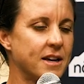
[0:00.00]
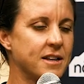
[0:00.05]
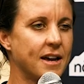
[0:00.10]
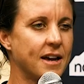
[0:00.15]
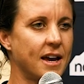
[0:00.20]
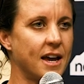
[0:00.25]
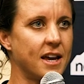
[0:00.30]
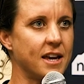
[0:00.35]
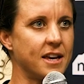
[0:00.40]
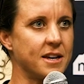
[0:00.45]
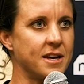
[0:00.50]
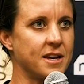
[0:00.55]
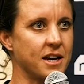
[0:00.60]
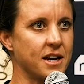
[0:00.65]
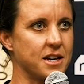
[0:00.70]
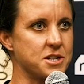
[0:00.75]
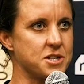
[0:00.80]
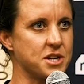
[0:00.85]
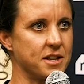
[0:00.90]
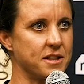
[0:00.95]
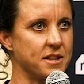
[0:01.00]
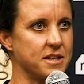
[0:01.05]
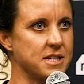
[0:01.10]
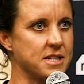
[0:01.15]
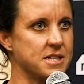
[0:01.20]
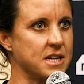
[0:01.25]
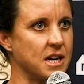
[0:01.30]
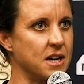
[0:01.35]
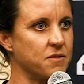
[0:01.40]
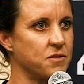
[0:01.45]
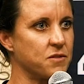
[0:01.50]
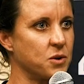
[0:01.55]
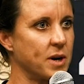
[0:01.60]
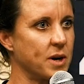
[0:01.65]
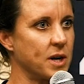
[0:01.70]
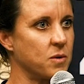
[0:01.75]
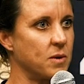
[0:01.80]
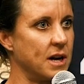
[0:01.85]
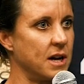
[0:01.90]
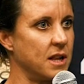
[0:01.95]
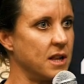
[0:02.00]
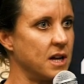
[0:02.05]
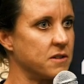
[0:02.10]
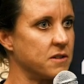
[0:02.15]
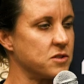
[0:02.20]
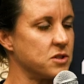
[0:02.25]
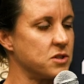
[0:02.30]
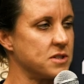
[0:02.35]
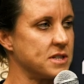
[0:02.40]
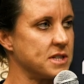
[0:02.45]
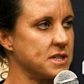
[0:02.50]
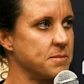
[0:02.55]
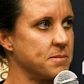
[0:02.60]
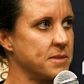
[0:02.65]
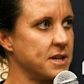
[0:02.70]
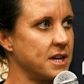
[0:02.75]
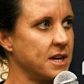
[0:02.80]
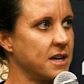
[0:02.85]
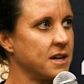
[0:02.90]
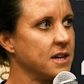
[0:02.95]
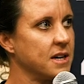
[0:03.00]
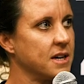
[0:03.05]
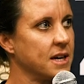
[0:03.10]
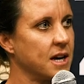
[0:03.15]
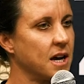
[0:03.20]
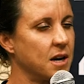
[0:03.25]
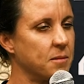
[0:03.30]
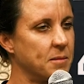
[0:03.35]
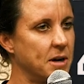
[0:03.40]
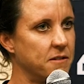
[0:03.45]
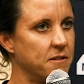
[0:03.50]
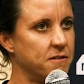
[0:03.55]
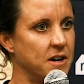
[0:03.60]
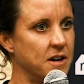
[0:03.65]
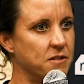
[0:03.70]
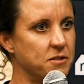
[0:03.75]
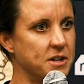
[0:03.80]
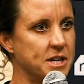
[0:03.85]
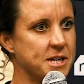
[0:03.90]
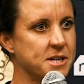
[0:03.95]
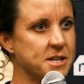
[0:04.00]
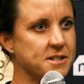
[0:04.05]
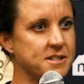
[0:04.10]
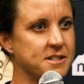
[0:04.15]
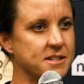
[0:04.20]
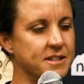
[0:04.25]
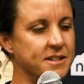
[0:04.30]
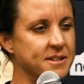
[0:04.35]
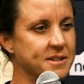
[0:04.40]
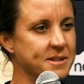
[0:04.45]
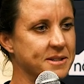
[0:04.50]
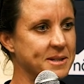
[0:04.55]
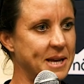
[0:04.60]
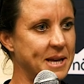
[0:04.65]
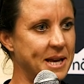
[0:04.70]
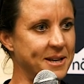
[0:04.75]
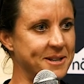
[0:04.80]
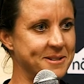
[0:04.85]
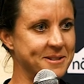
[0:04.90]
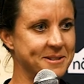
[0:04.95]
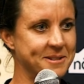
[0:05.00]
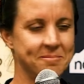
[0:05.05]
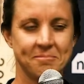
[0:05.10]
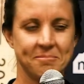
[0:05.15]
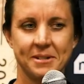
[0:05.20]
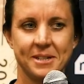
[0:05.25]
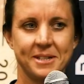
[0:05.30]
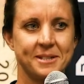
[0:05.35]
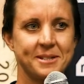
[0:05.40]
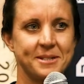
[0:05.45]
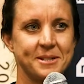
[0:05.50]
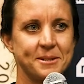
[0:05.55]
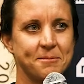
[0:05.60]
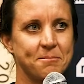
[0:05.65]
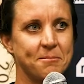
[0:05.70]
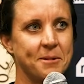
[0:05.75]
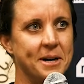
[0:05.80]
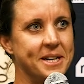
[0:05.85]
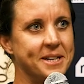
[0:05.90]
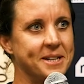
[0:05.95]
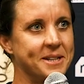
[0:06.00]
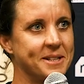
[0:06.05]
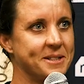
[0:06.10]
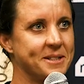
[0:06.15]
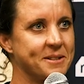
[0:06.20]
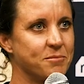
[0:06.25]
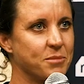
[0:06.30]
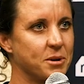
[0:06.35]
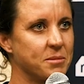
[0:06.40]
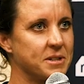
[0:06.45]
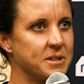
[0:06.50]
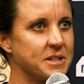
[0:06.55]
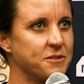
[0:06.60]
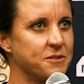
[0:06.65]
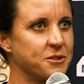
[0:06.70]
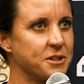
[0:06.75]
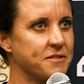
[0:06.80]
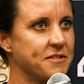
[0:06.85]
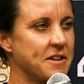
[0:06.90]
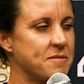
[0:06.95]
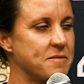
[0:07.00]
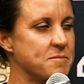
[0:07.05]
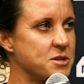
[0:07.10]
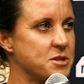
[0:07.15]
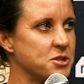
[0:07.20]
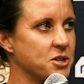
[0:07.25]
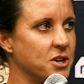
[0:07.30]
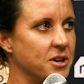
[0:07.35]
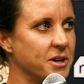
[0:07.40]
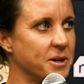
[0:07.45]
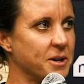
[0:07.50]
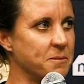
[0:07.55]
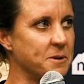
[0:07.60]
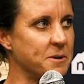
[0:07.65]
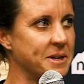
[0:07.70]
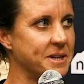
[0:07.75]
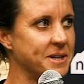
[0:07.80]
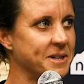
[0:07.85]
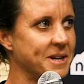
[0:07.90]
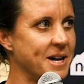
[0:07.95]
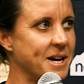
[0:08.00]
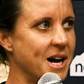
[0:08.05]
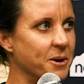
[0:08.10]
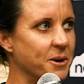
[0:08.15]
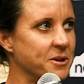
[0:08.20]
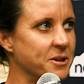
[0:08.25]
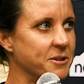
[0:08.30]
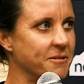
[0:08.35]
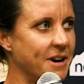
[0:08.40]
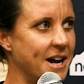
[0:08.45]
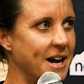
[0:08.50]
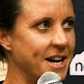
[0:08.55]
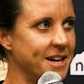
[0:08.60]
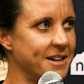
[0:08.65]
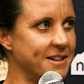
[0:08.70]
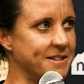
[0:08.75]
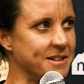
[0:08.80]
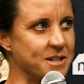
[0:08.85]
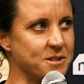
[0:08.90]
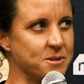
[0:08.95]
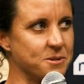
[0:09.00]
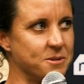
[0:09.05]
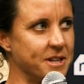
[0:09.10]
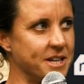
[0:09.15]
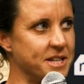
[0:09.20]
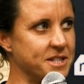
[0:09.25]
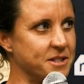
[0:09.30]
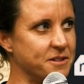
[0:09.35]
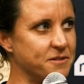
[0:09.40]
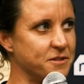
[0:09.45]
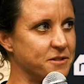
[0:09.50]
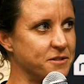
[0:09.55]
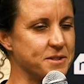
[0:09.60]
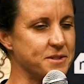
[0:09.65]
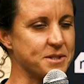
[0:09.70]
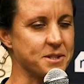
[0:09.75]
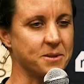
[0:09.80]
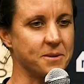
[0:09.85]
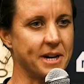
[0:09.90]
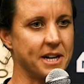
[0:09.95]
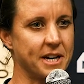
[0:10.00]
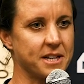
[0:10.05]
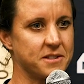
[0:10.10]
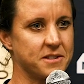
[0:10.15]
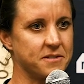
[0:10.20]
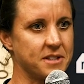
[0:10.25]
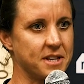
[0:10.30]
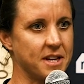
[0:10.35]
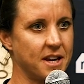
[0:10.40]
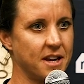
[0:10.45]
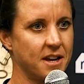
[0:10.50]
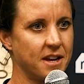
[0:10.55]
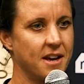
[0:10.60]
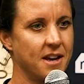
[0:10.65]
I kind of shut things down for quite a while after UTMB. Had about 5 weeks and did one probably 45-minute jog and 1 hour ride, and that's all I did for physical activity.